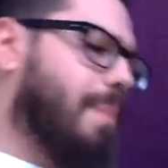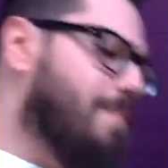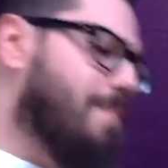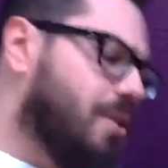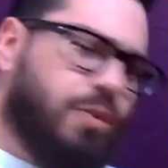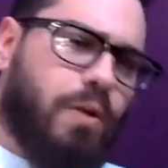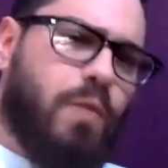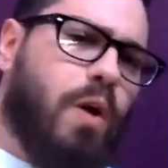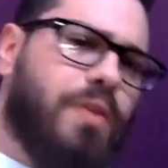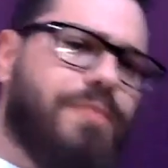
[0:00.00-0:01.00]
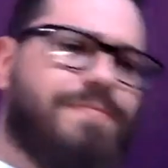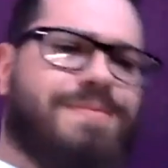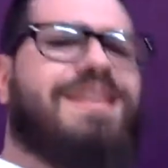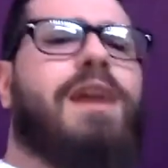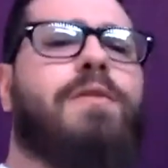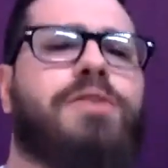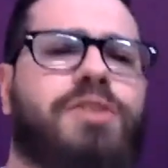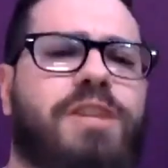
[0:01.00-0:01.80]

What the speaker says: mystery one that I received